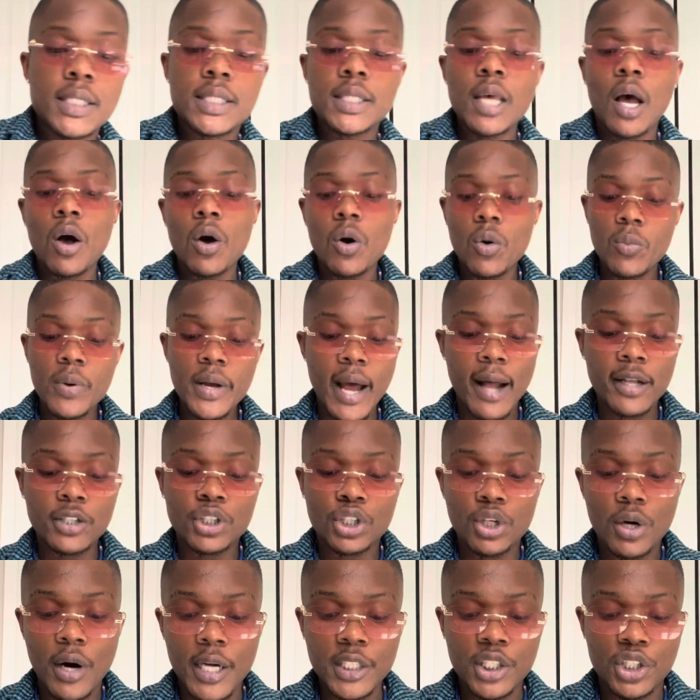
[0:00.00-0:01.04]
So we got
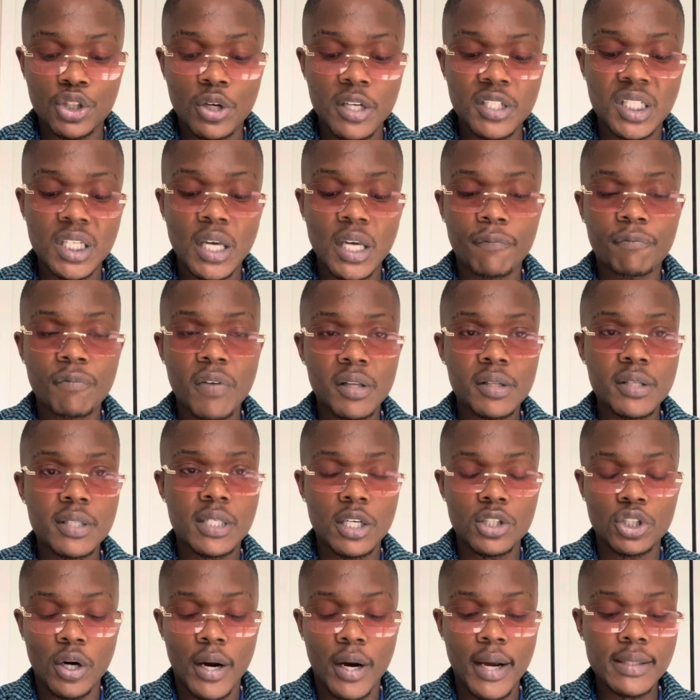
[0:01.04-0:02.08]
trust. Trust your feelings
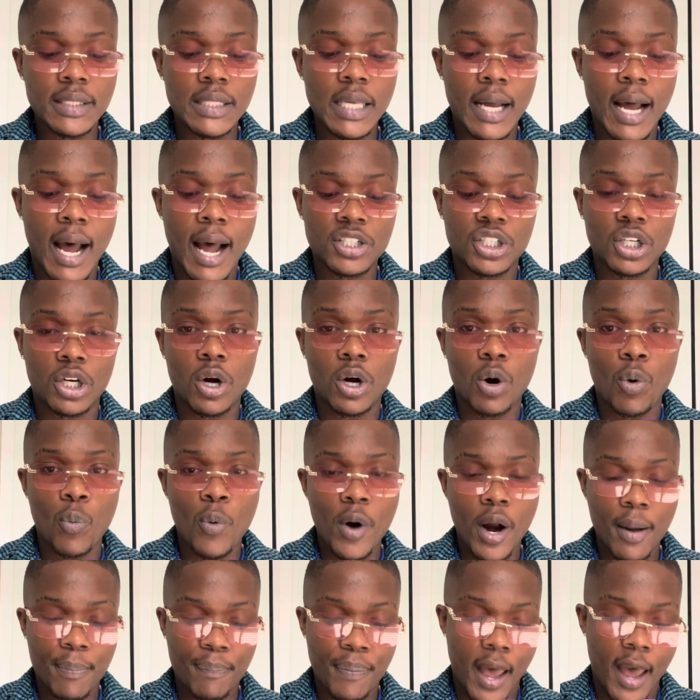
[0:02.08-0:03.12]
and dreams to guide your
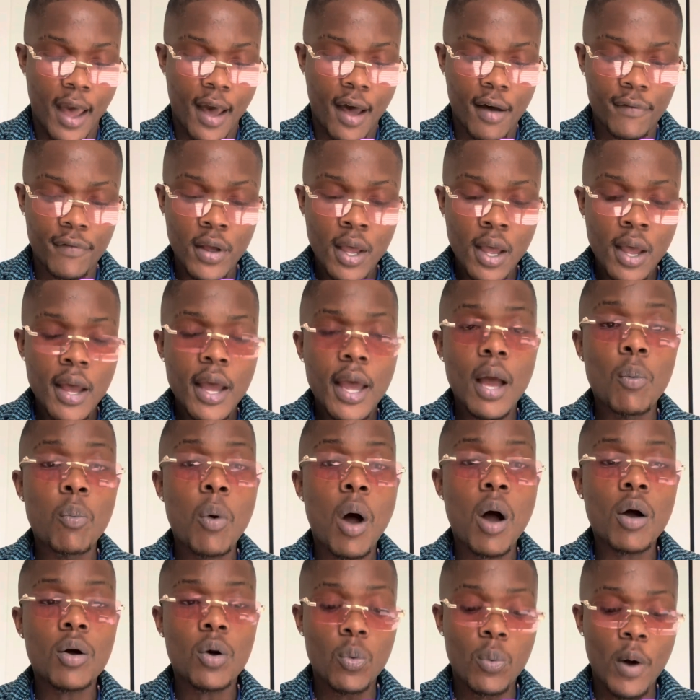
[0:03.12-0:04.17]
career path and
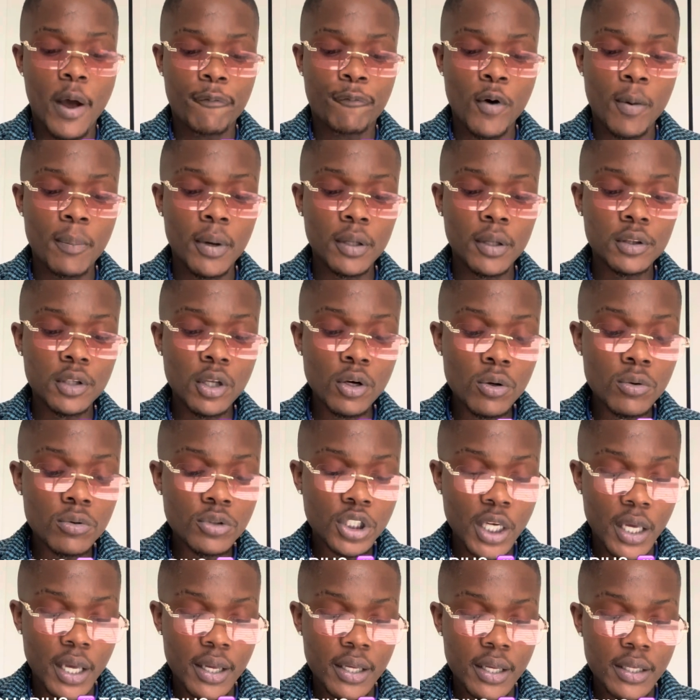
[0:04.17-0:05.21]
walk away from
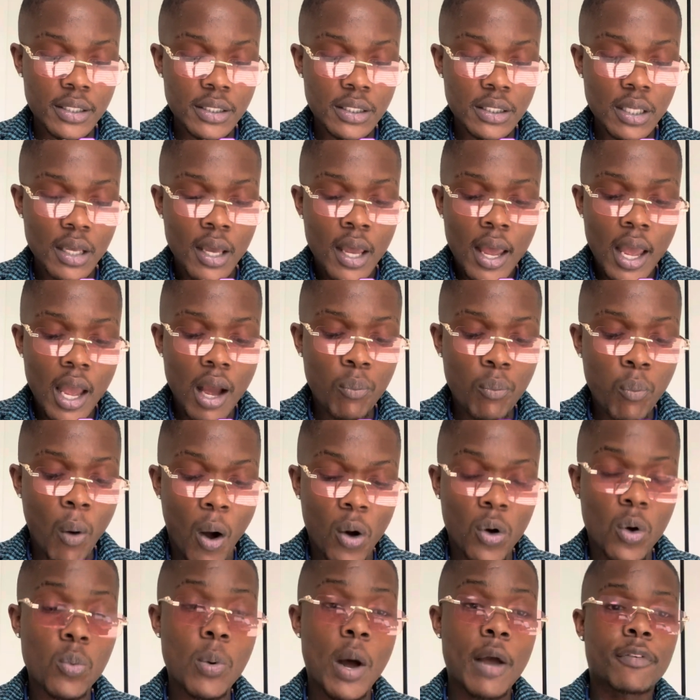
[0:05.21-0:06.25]
illusions and
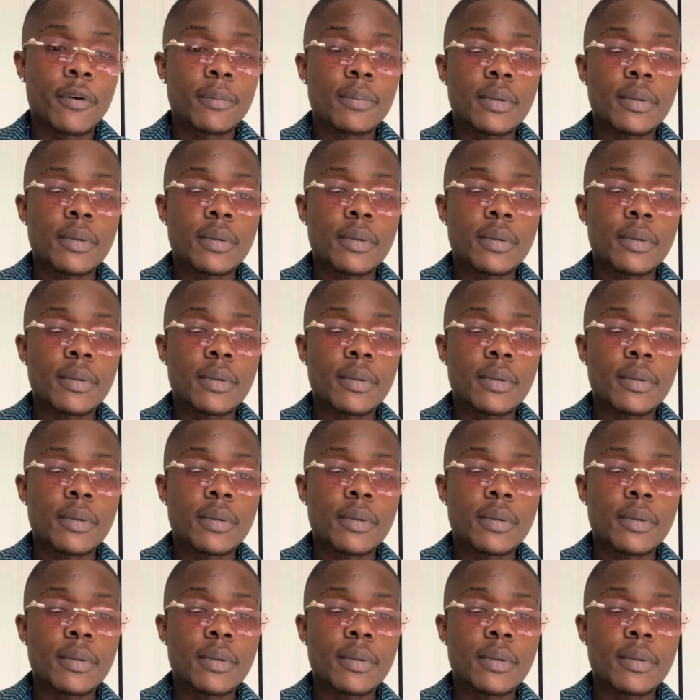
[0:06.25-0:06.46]
walk away from